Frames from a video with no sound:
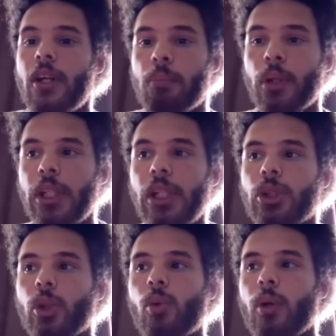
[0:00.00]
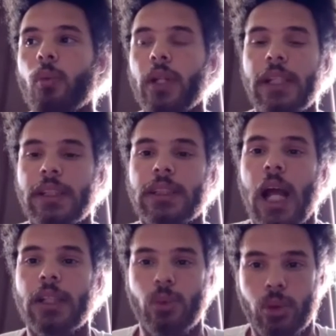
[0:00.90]
But he's doing what you
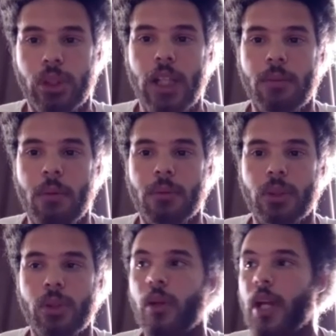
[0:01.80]
signed him up to do.